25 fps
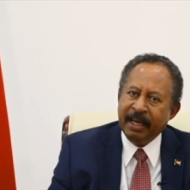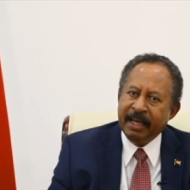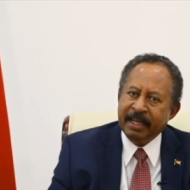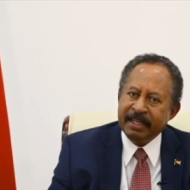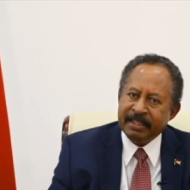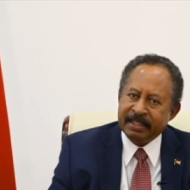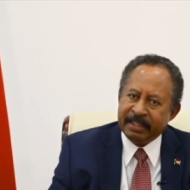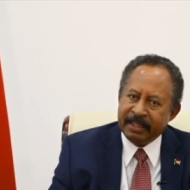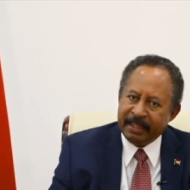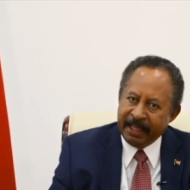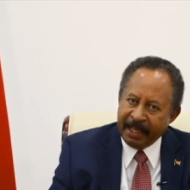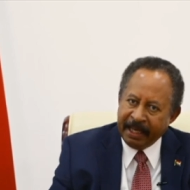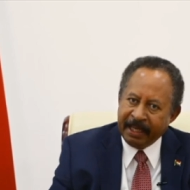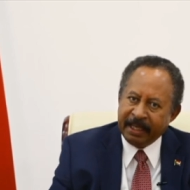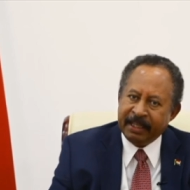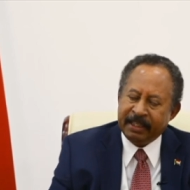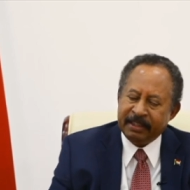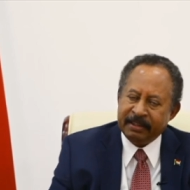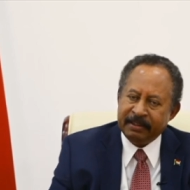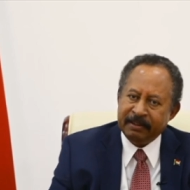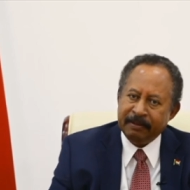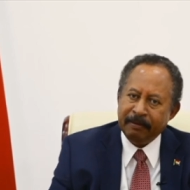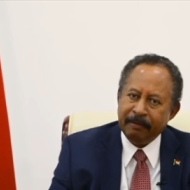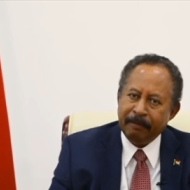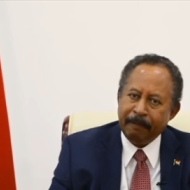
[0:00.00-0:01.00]
is
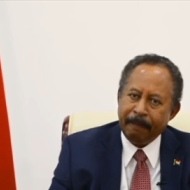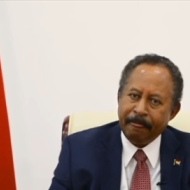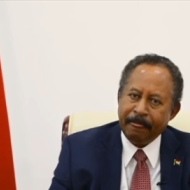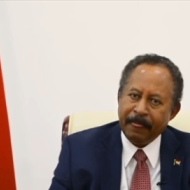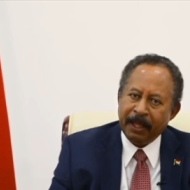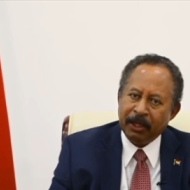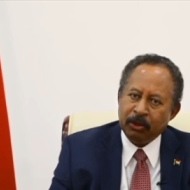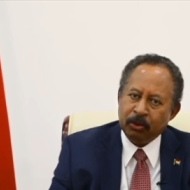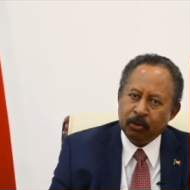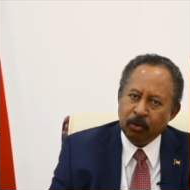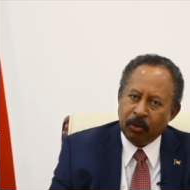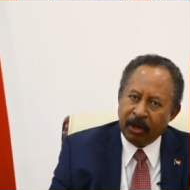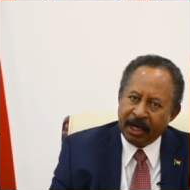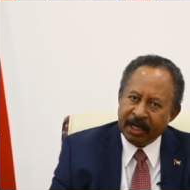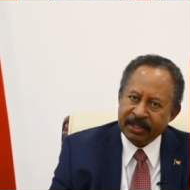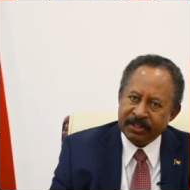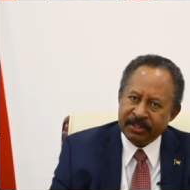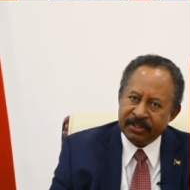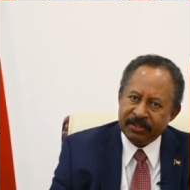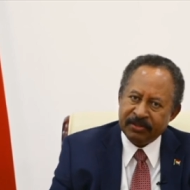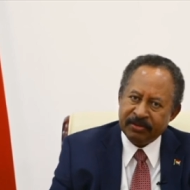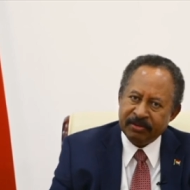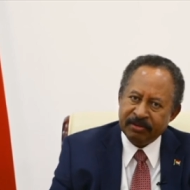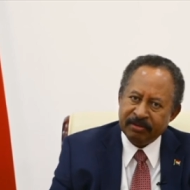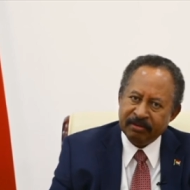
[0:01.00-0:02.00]
linked to
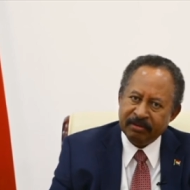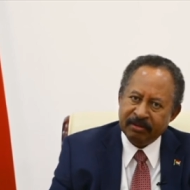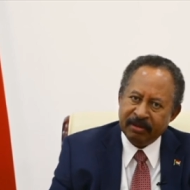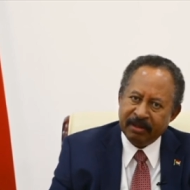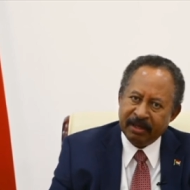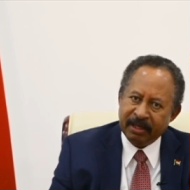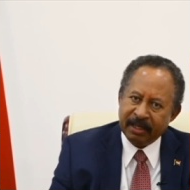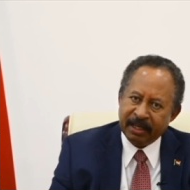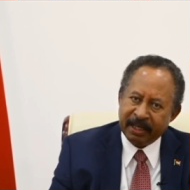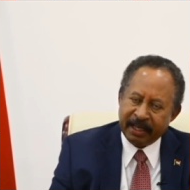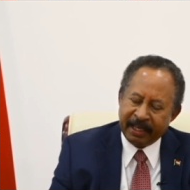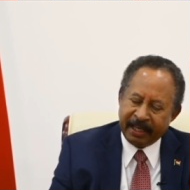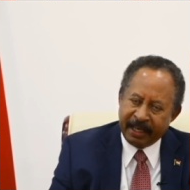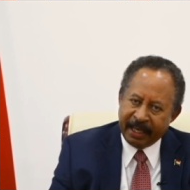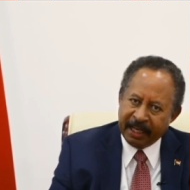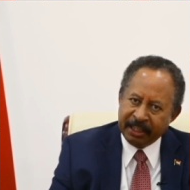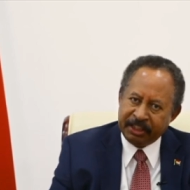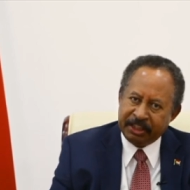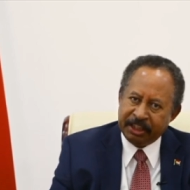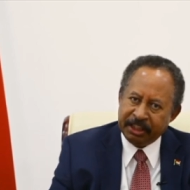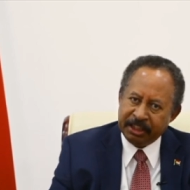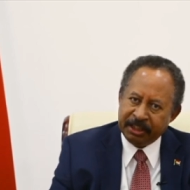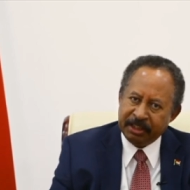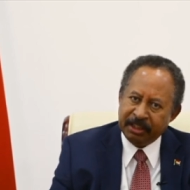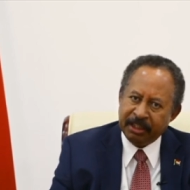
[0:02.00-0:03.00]
us
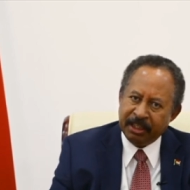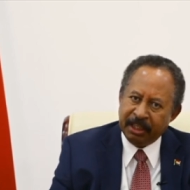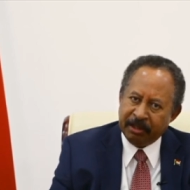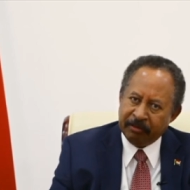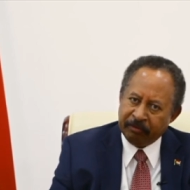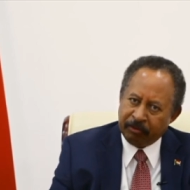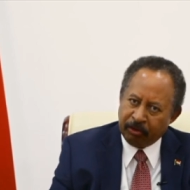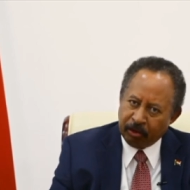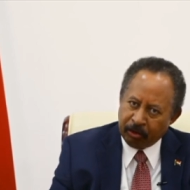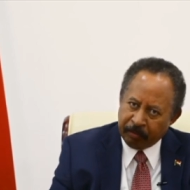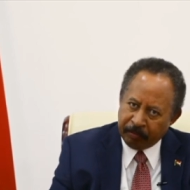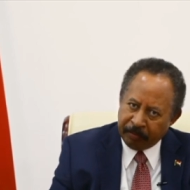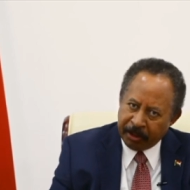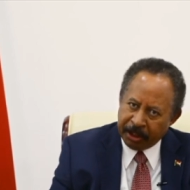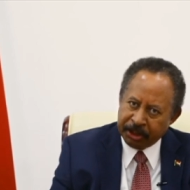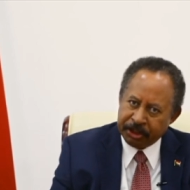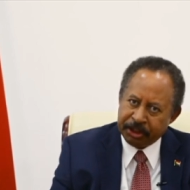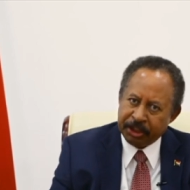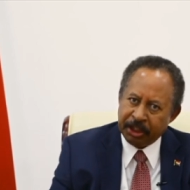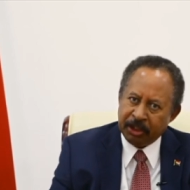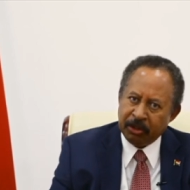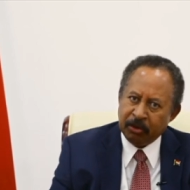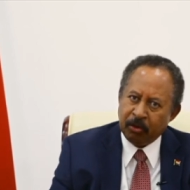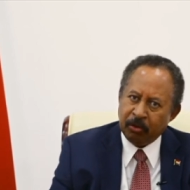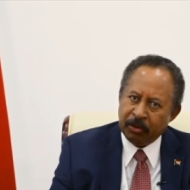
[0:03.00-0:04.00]
getting
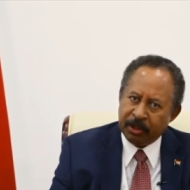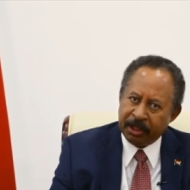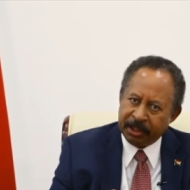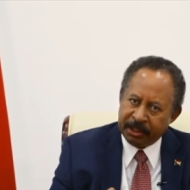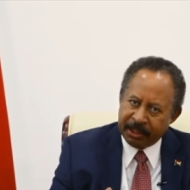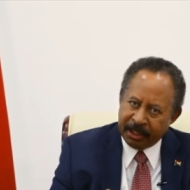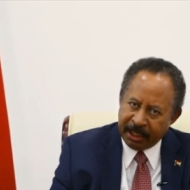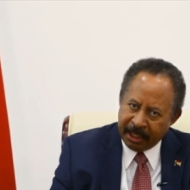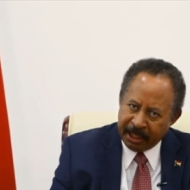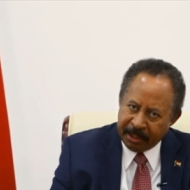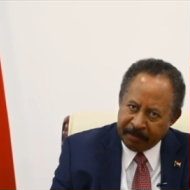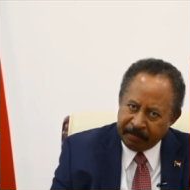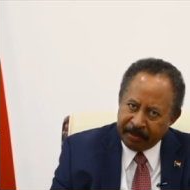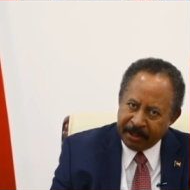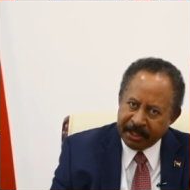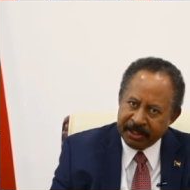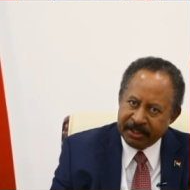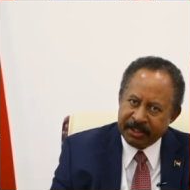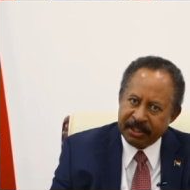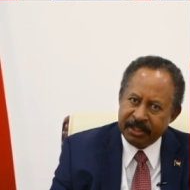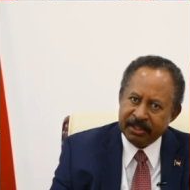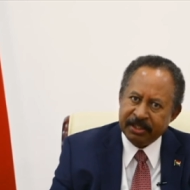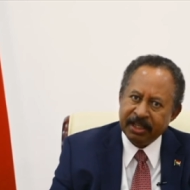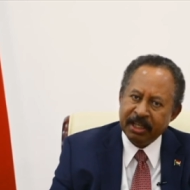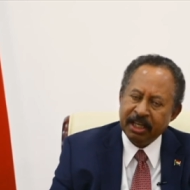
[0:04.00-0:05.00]
information on a daily
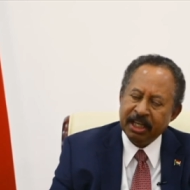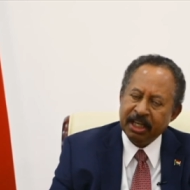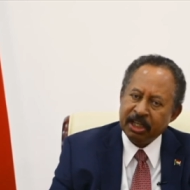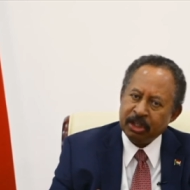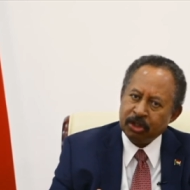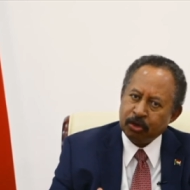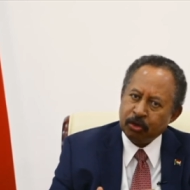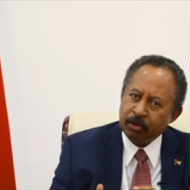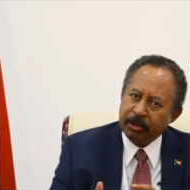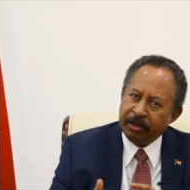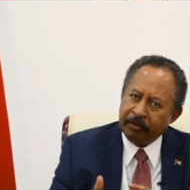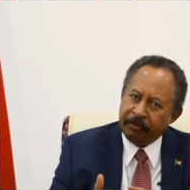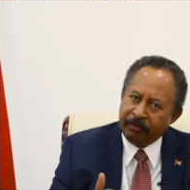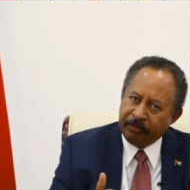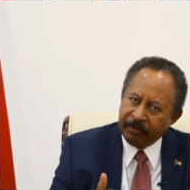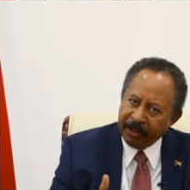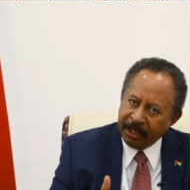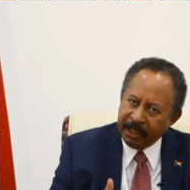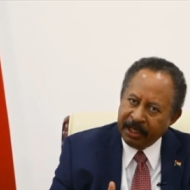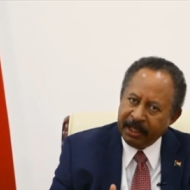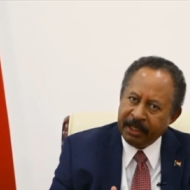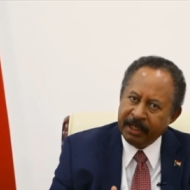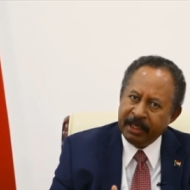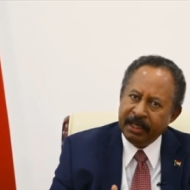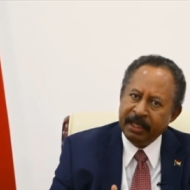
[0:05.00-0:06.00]
basis. So the
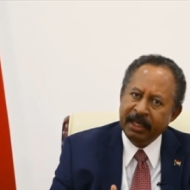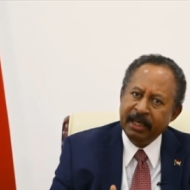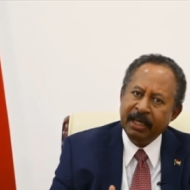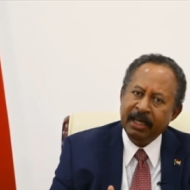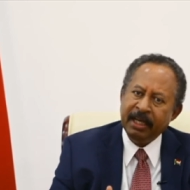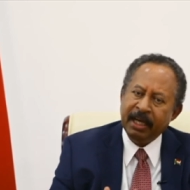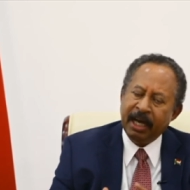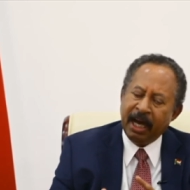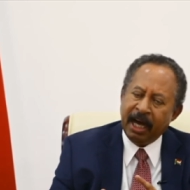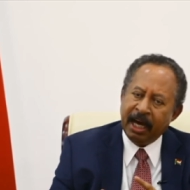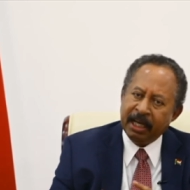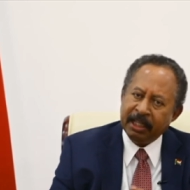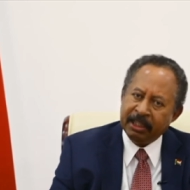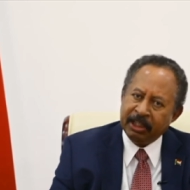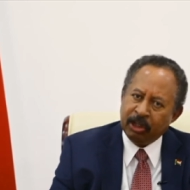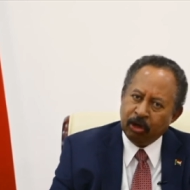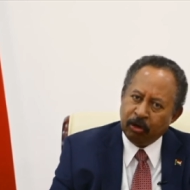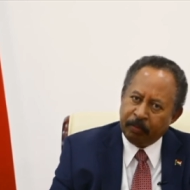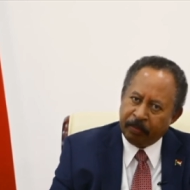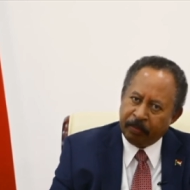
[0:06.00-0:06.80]
filling and the